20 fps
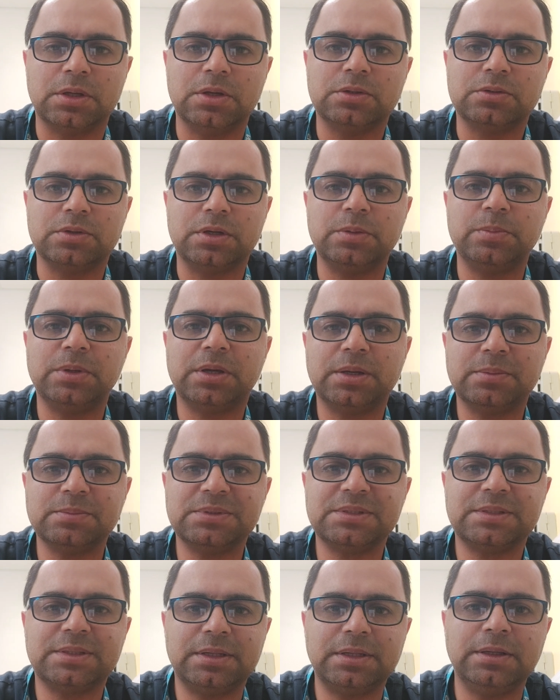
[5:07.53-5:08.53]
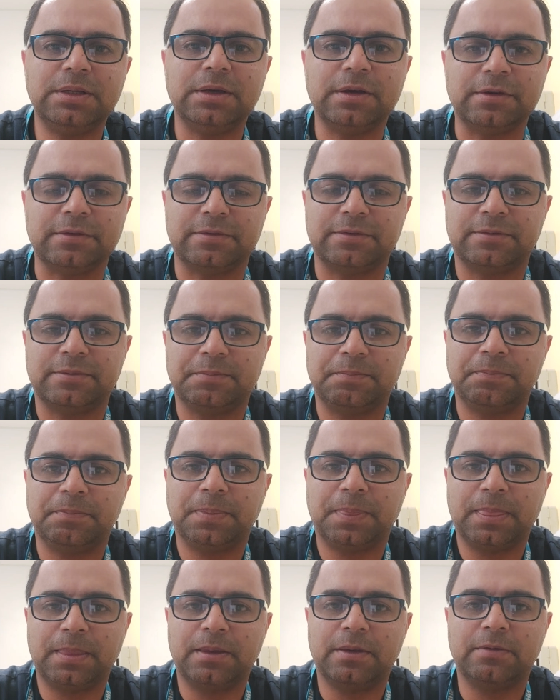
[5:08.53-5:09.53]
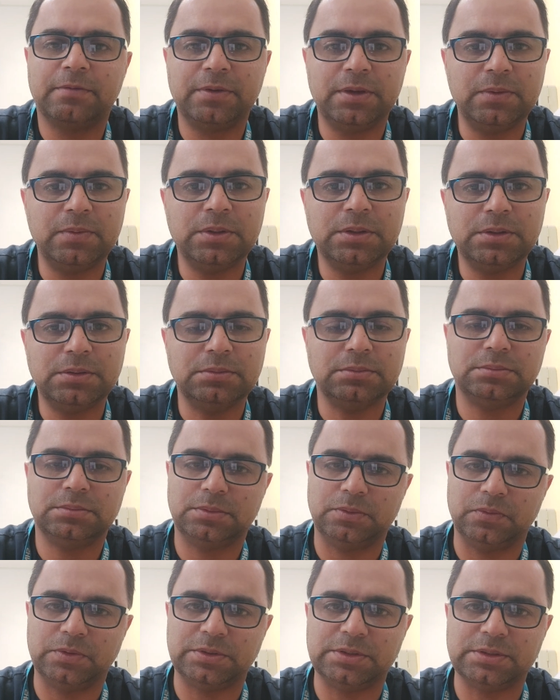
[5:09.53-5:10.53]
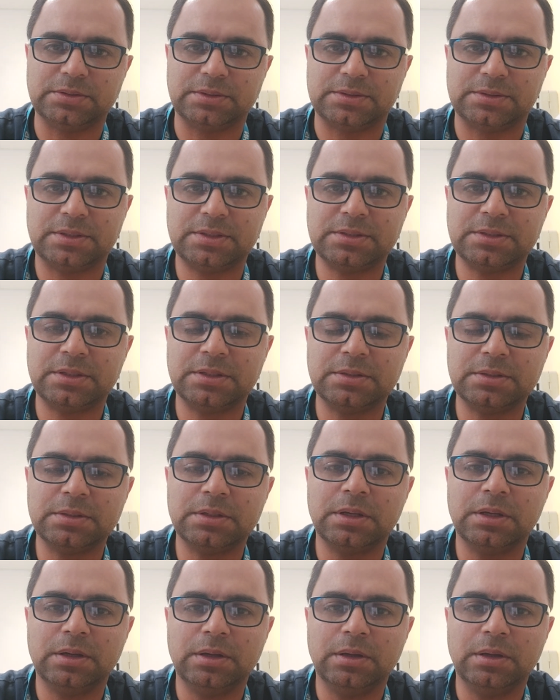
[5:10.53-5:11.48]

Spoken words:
So it becomes 3F: fever, which is resistant,